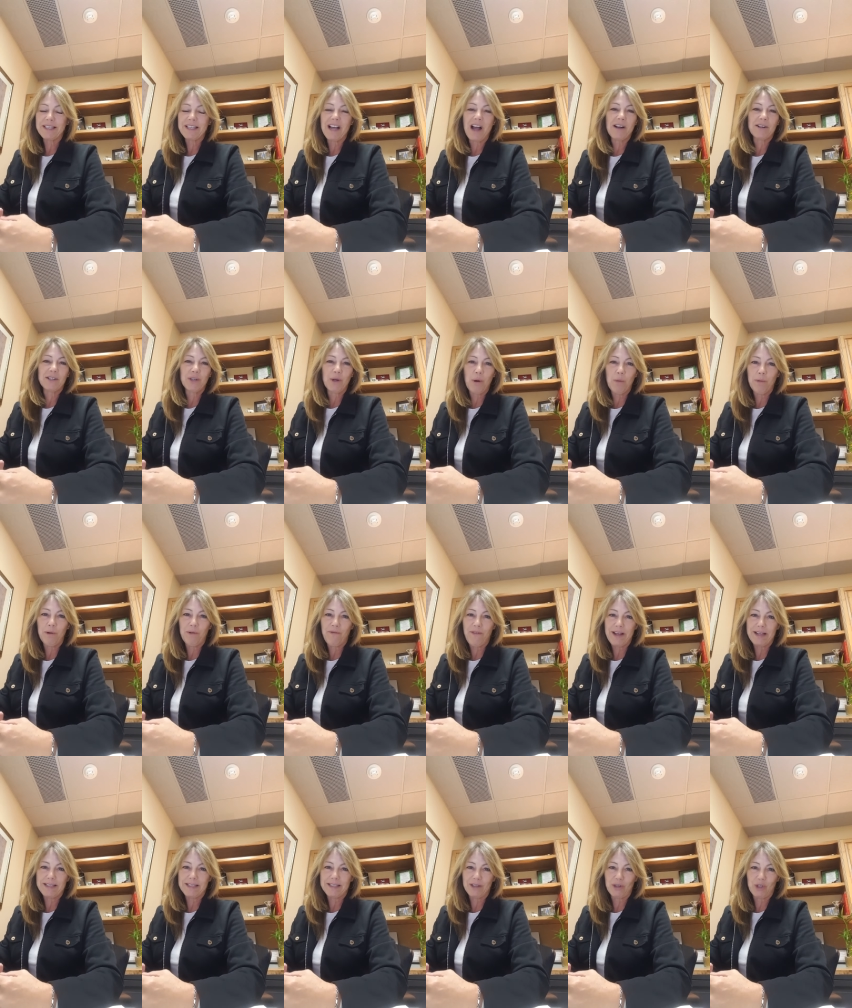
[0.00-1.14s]
the
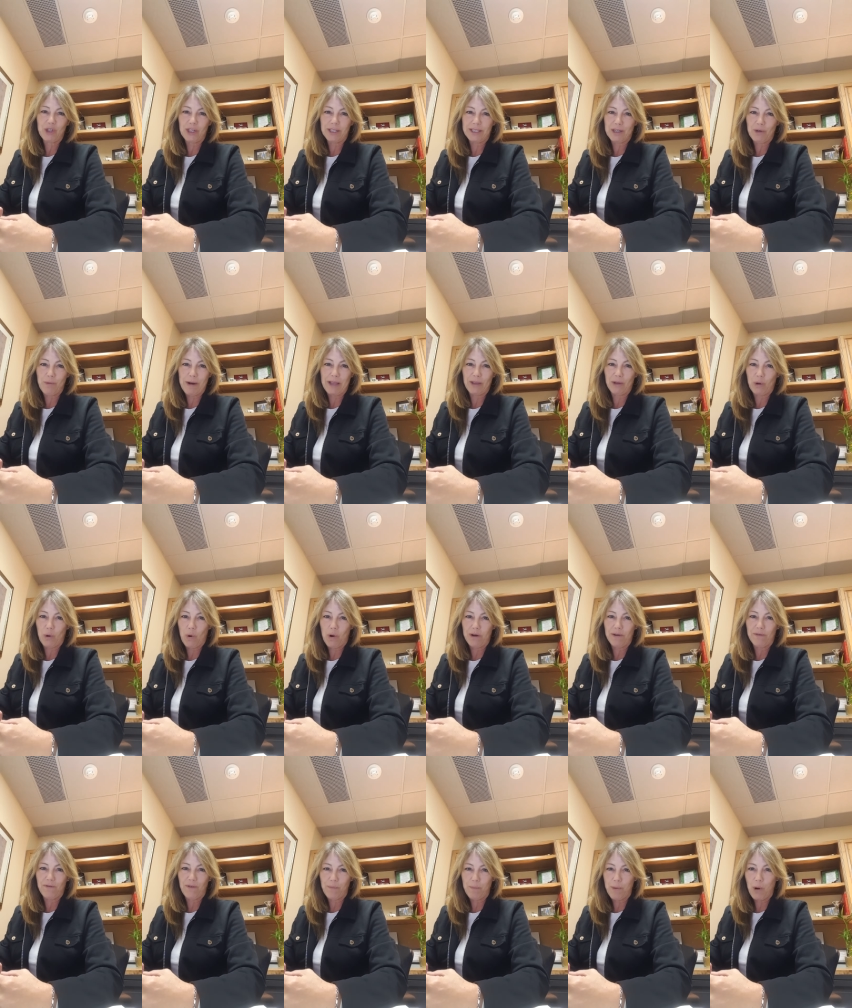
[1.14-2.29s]
Oktoberfests are just around the
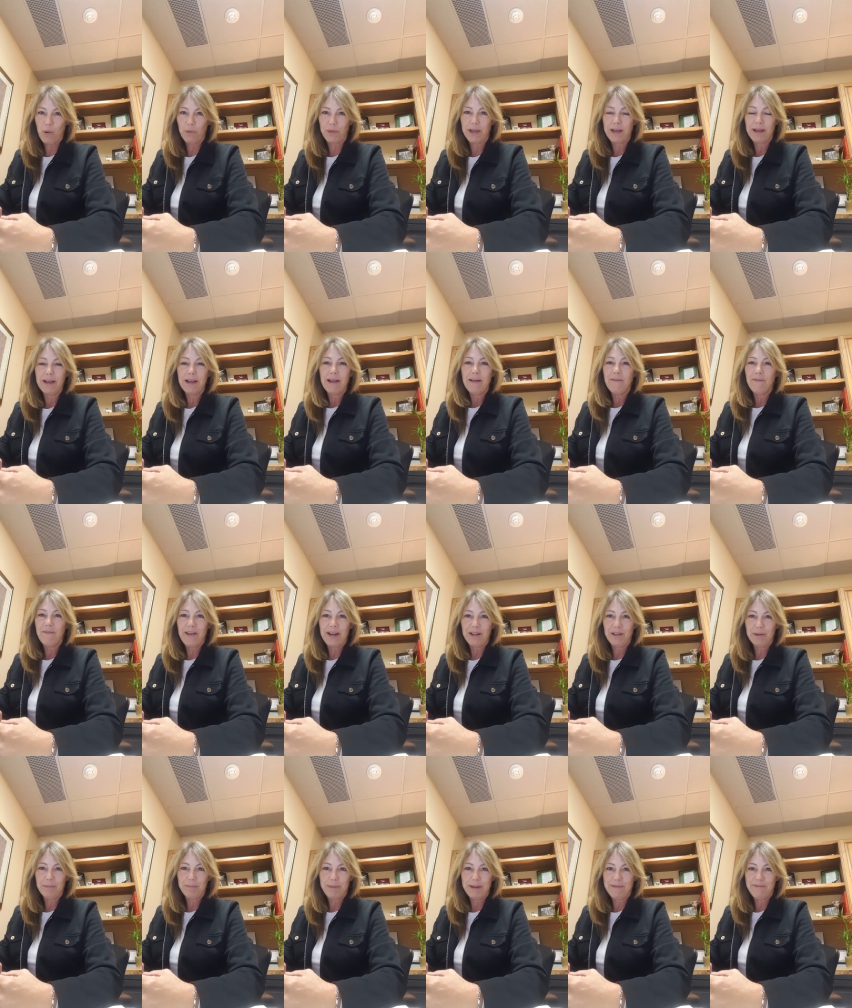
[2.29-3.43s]
corner for both
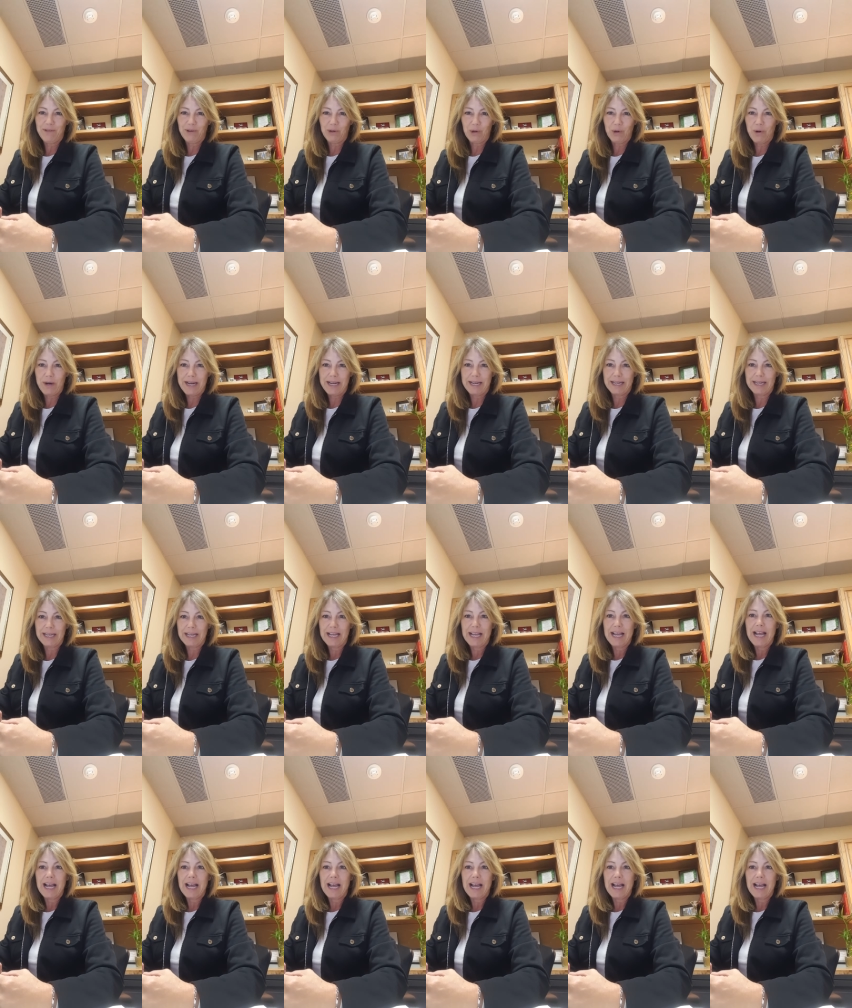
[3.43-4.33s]
Vail and Beaver Creek.